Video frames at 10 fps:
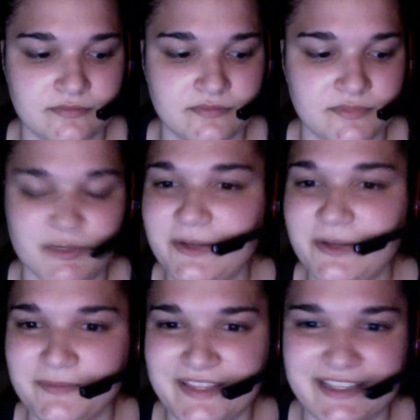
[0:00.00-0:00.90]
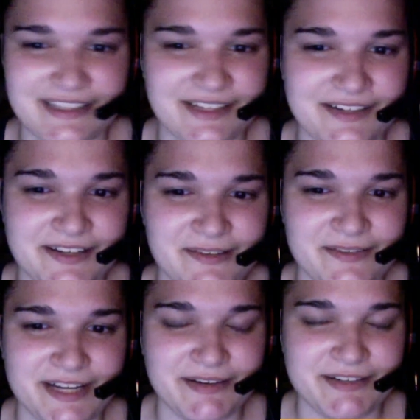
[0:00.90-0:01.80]
Well, there you go.
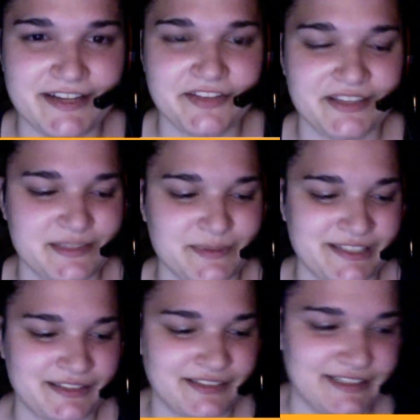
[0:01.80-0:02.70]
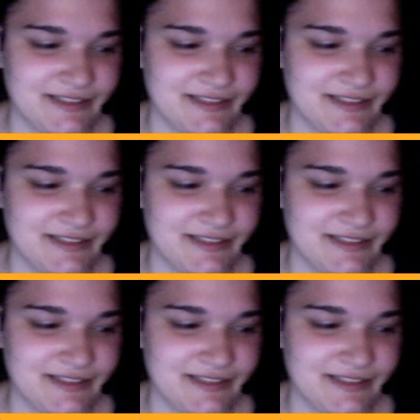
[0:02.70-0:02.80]
Now another thing's been delayed.